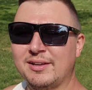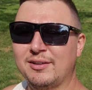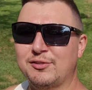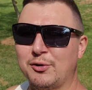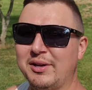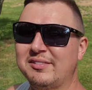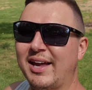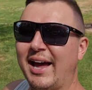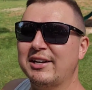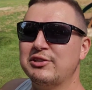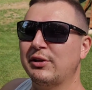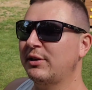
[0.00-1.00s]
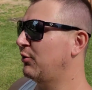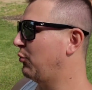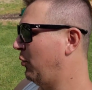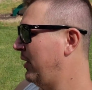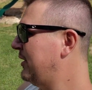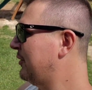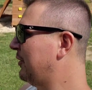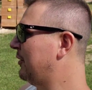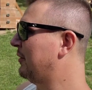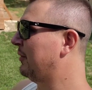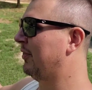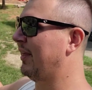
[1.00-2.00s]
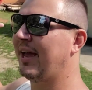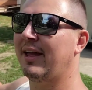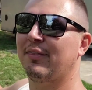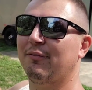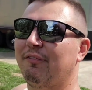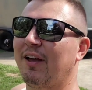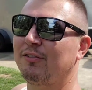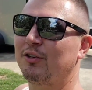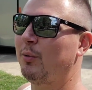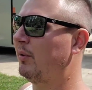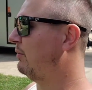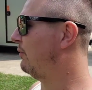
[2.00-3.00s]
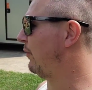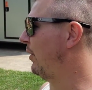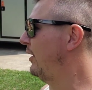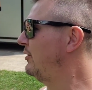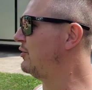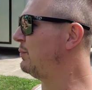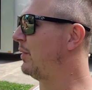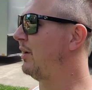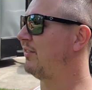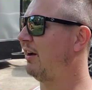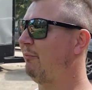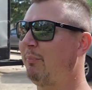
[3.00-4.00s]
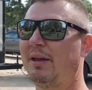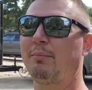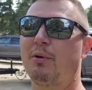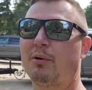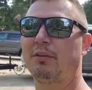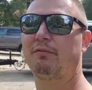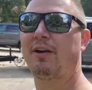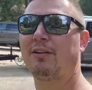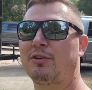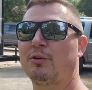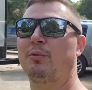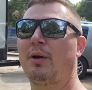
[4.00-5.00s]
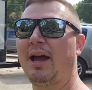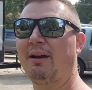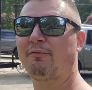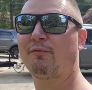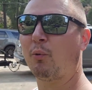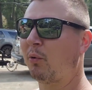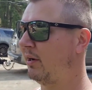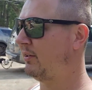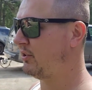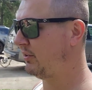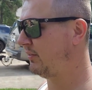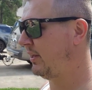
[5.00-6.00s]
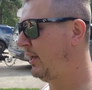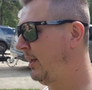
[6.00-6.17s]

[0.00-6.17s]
So it's actually greener than the fescue in the front just because I've been mowing the fescue at four inches